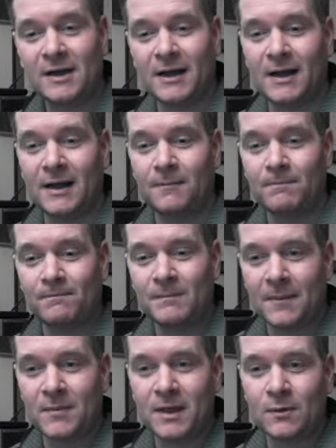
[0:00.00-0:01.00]
Um,
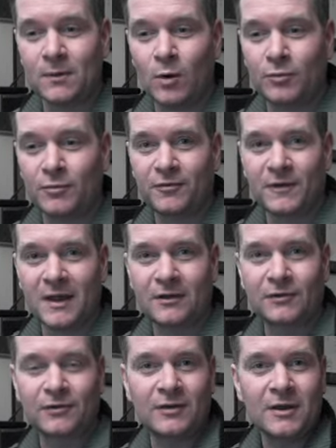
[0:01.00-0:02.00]
maybe it won't
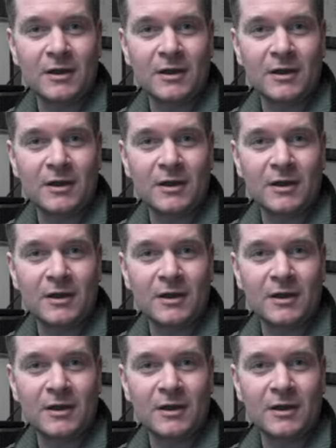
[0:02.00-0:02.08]
affect